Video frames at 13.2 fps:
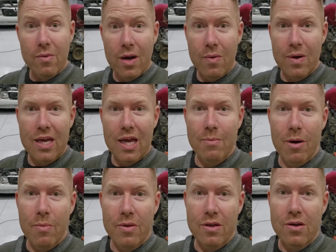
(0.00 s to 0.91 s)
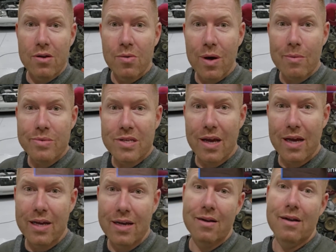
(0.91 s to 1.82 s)
the way, we came up with a new
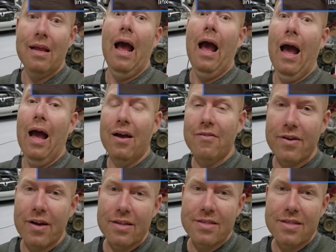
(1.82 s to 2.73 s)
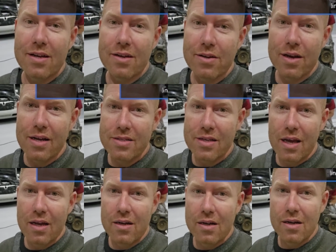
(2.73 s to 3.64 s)
website. Forgot to tell you guys
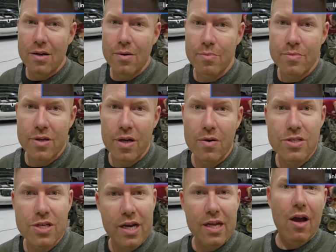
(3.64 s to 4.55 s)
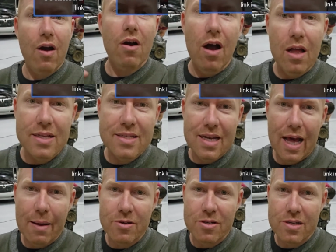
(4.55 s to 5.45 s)
that. Um, go check it out,
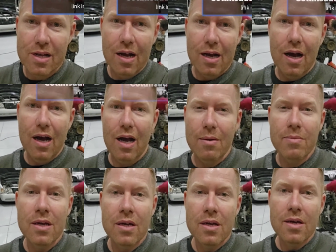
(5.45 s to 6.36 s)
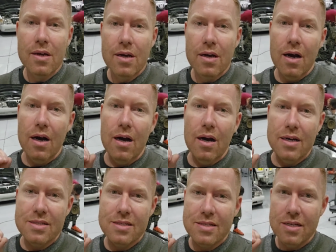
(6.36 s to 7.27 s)
collinsadapters.com, uh,
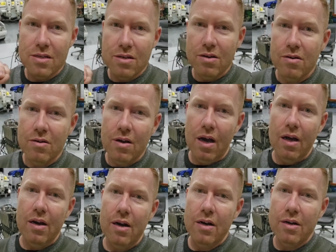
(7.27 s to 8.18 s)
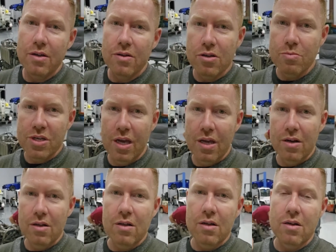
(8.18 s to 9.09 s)
and stay tuned on our YouTube
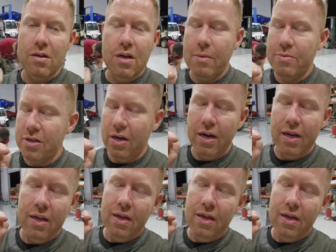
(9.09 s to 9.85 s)
channel. I'm sorry,